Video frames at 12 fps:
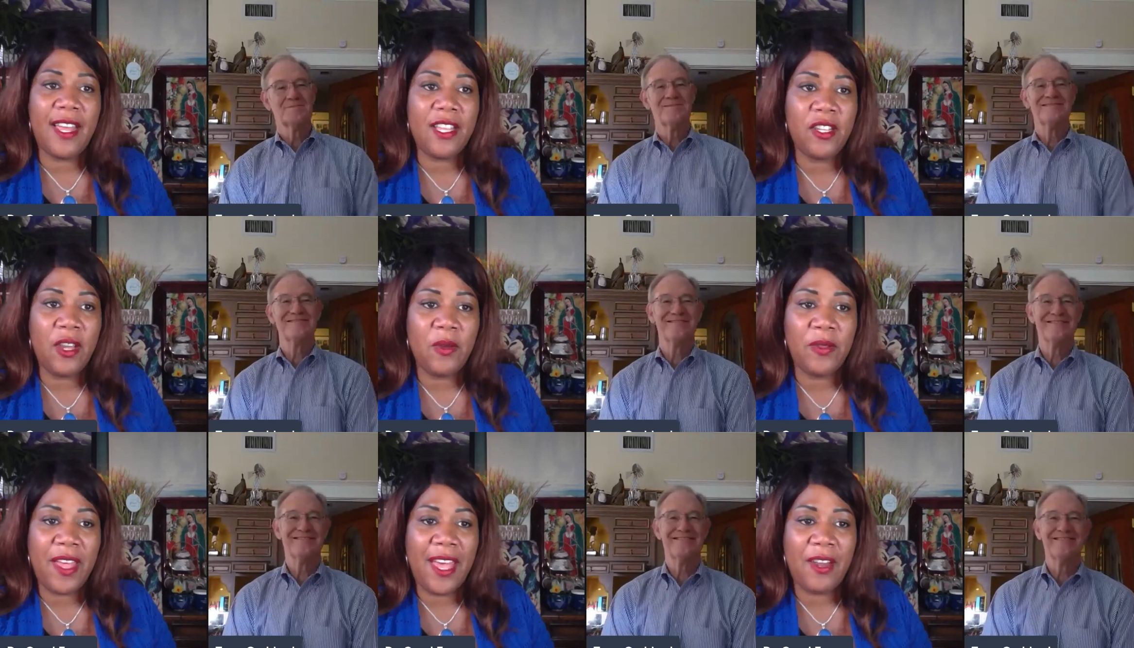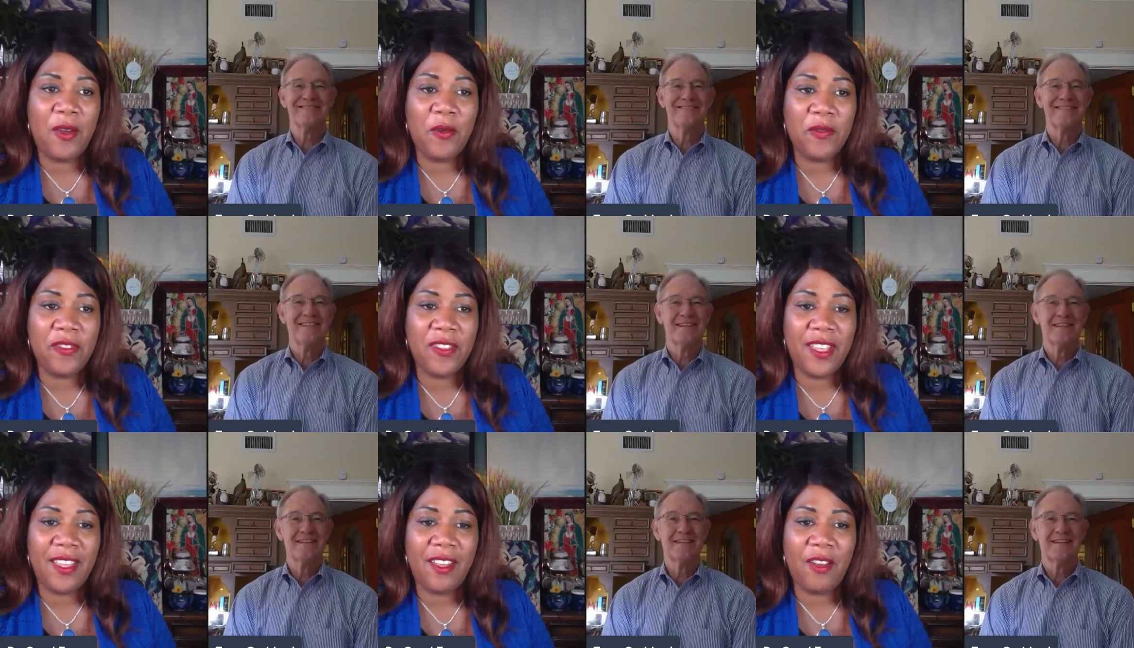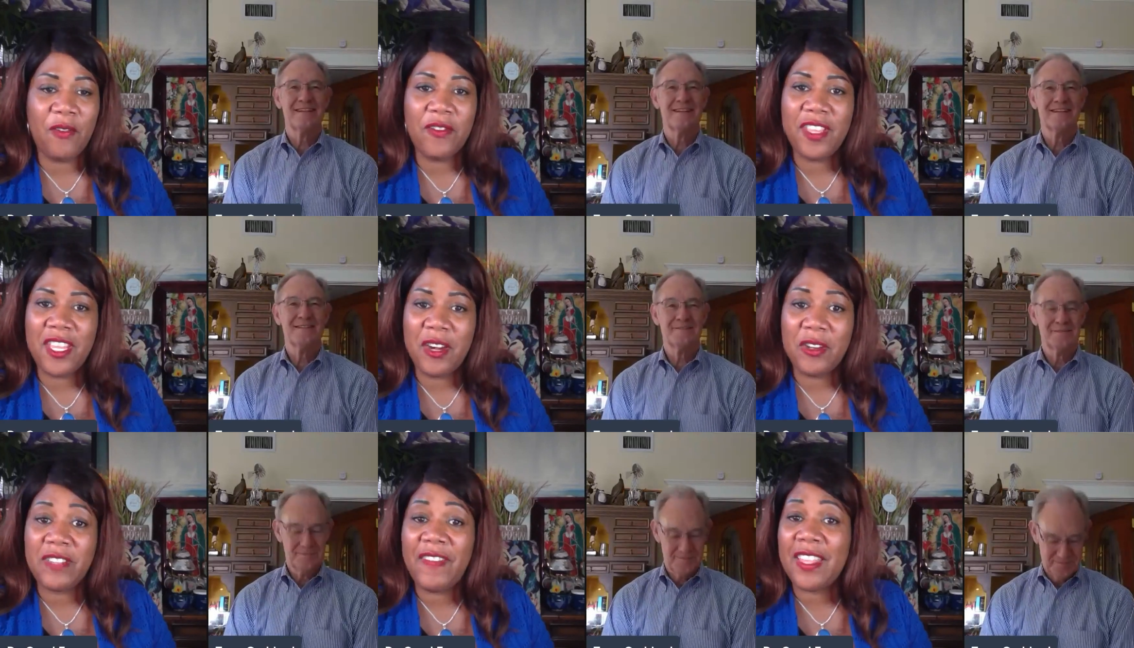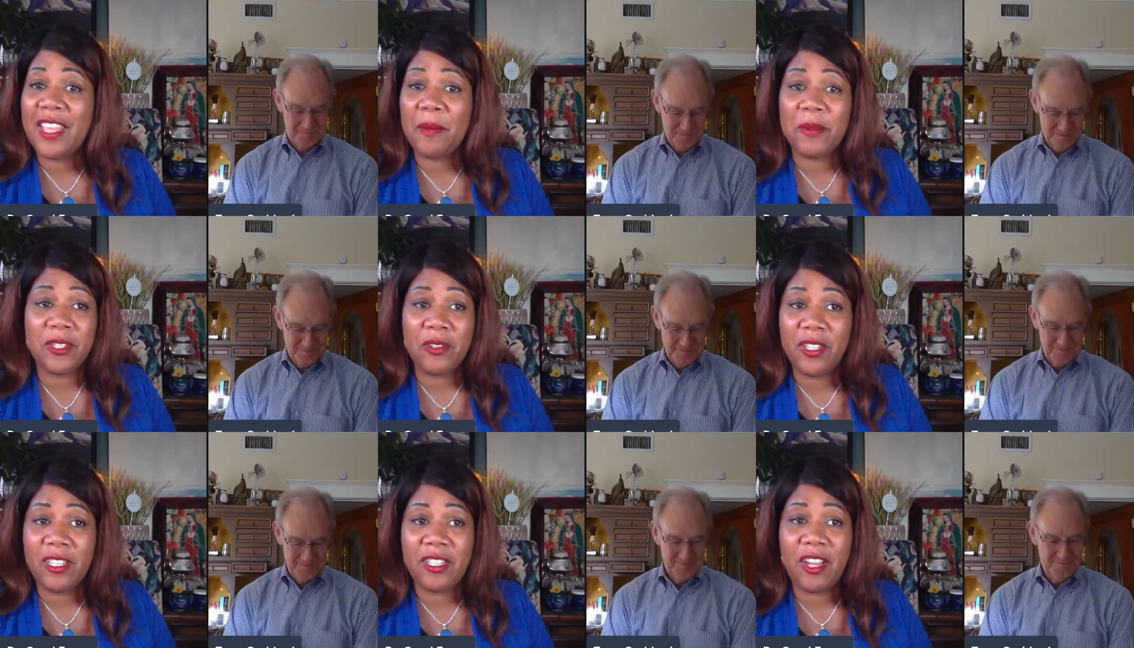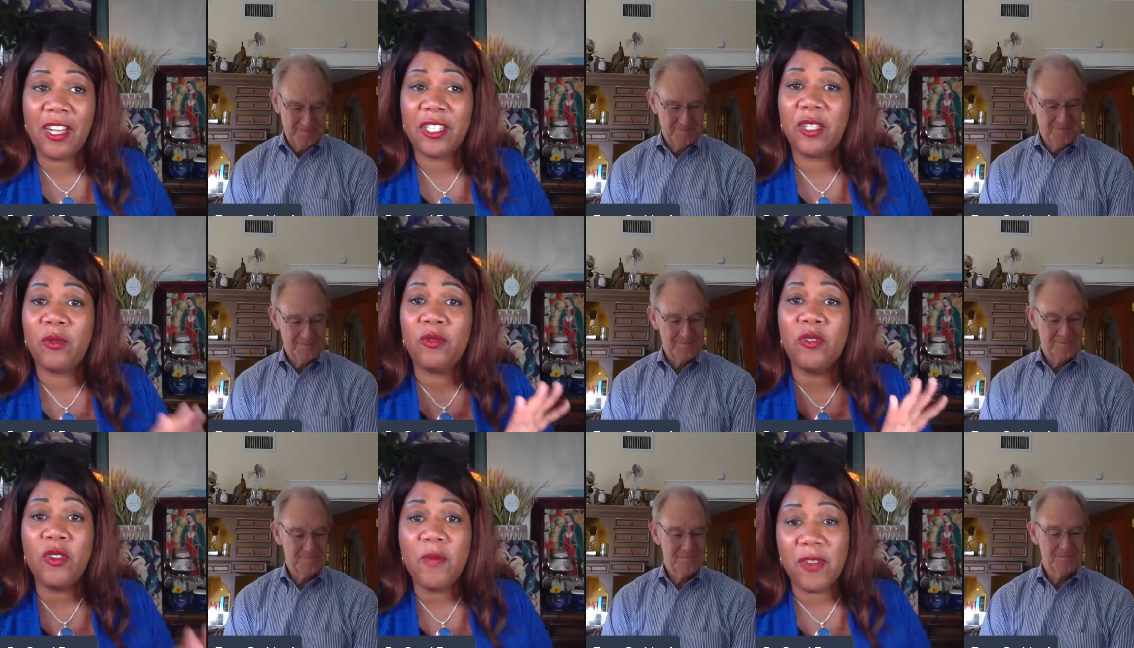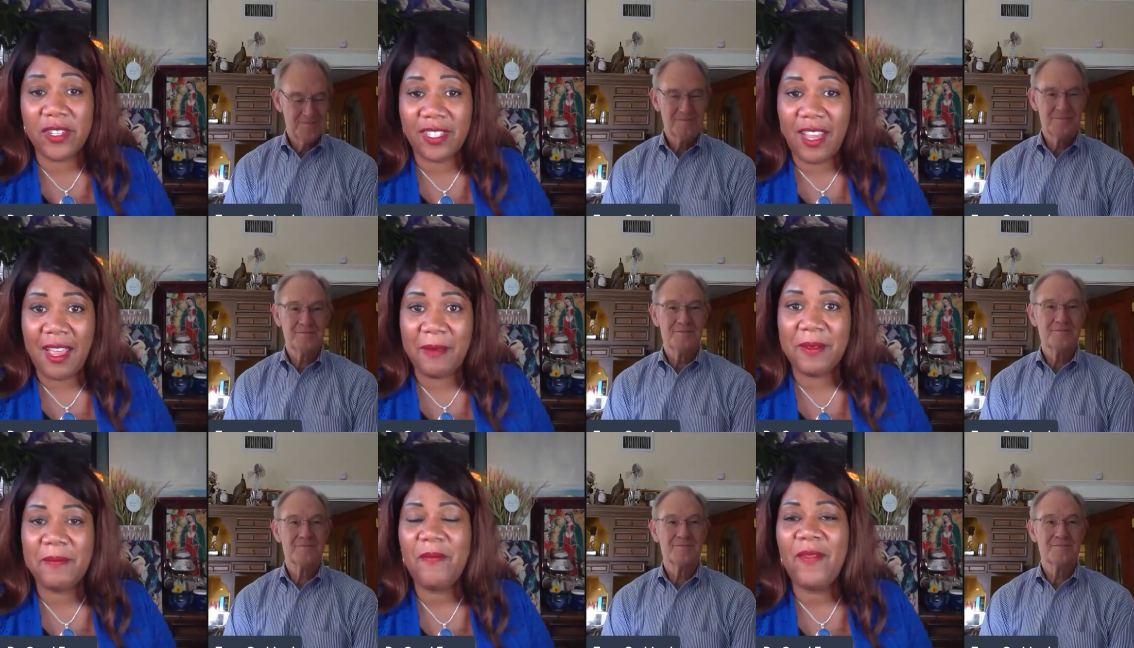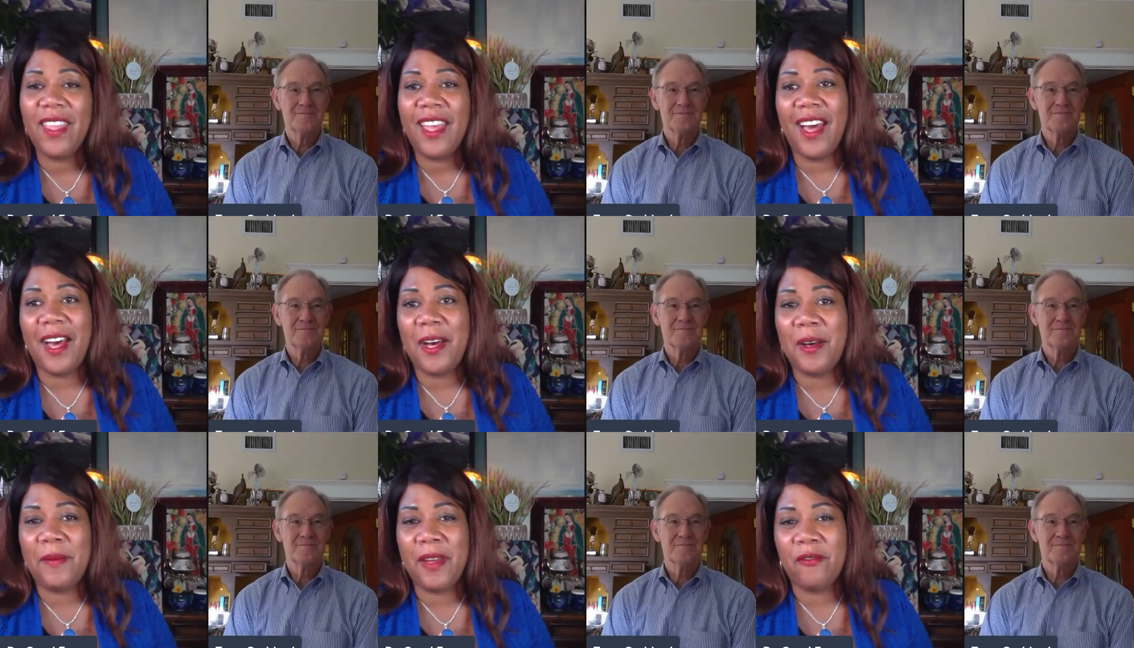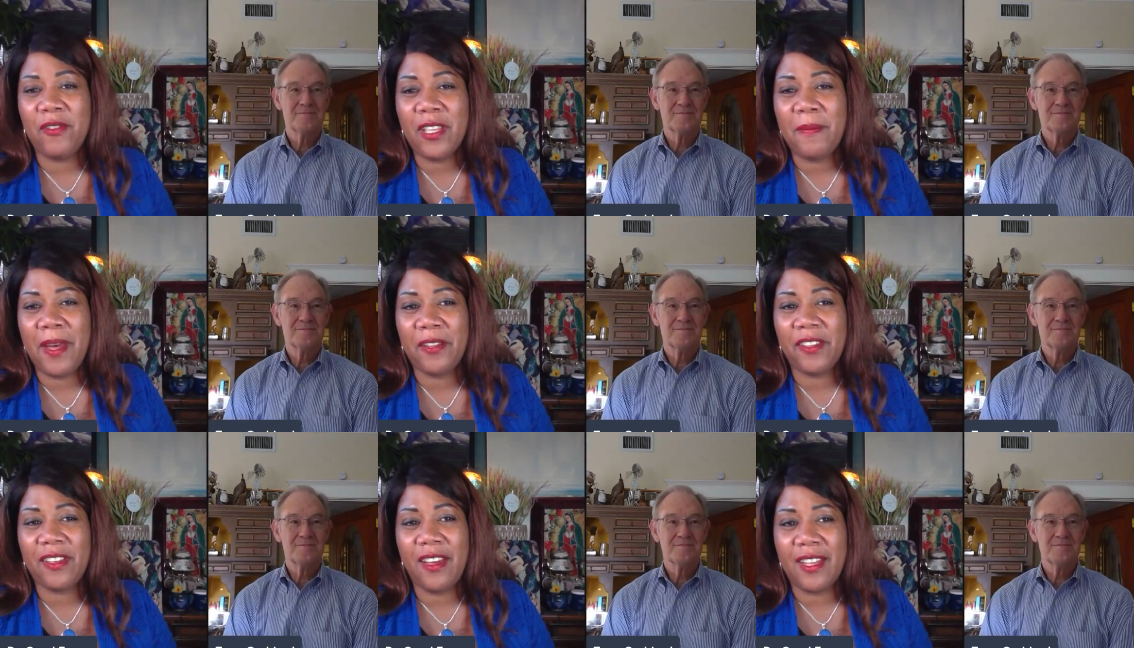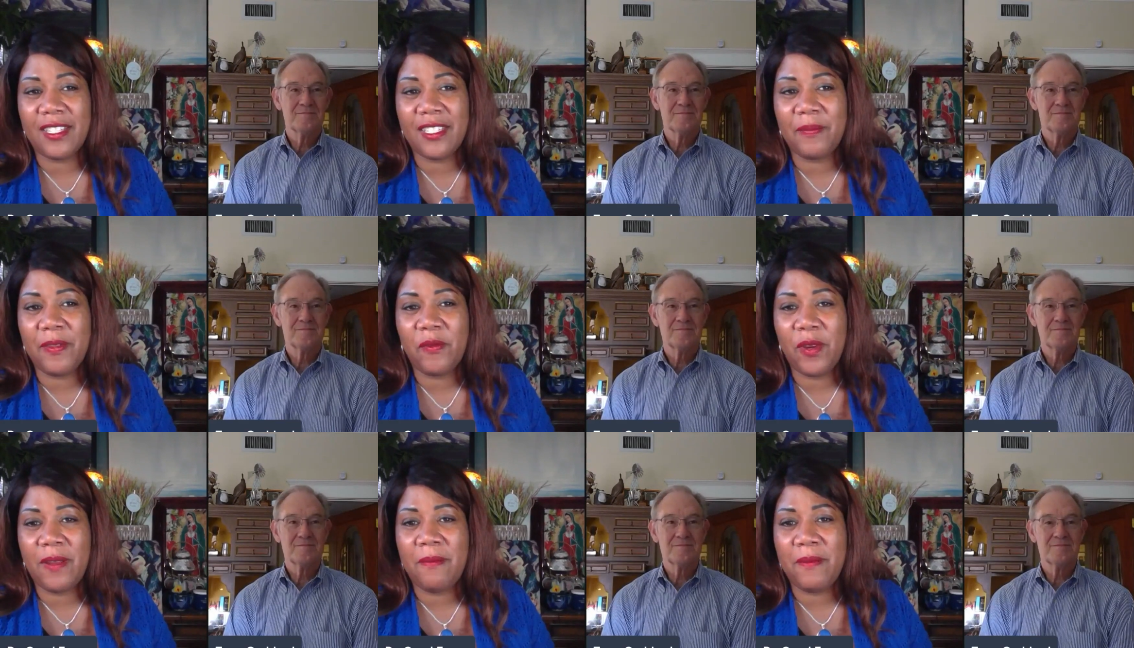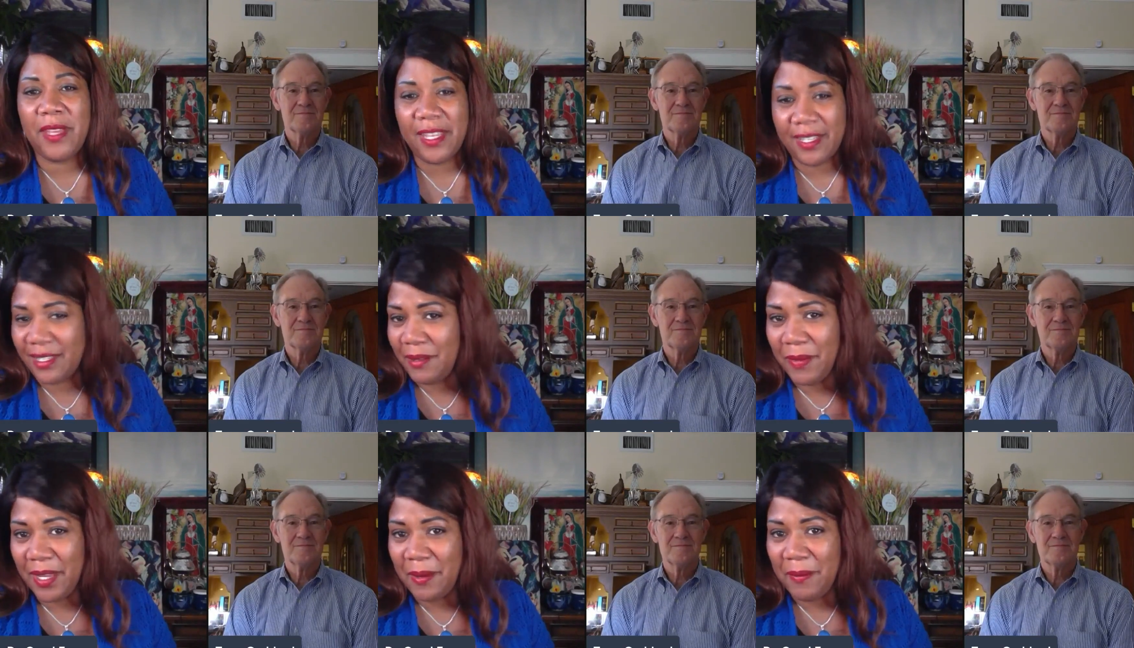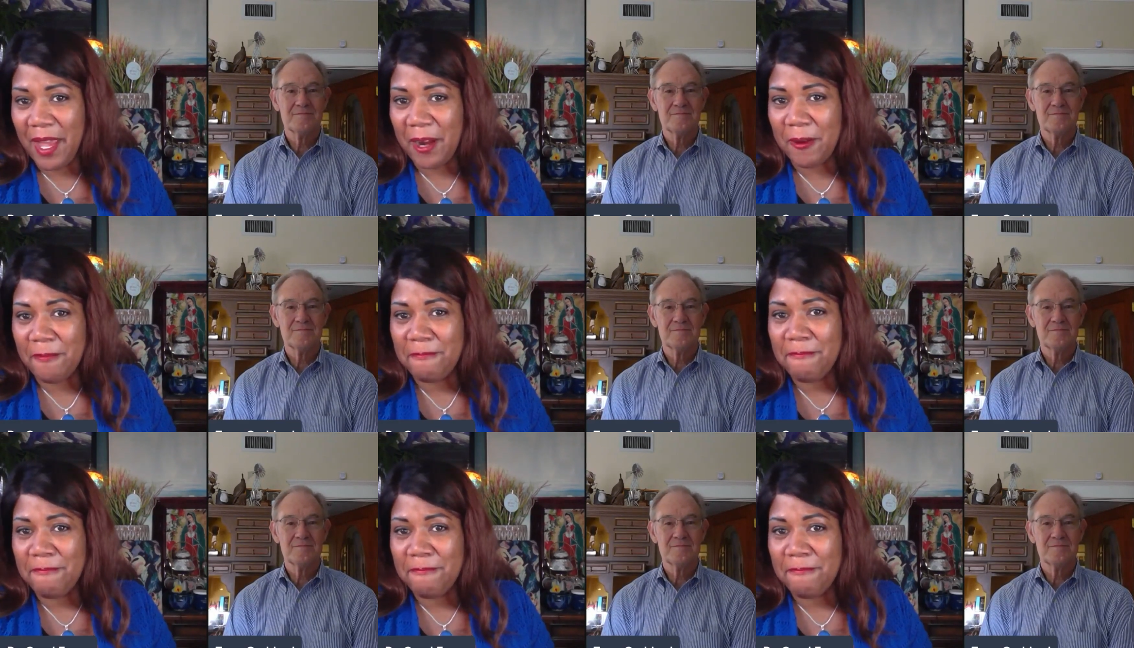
Speaker 1: know that over the over the years, I've had the opportunity to talk to you numerous times, um, uh, really about the concept of what it means to be a mayor.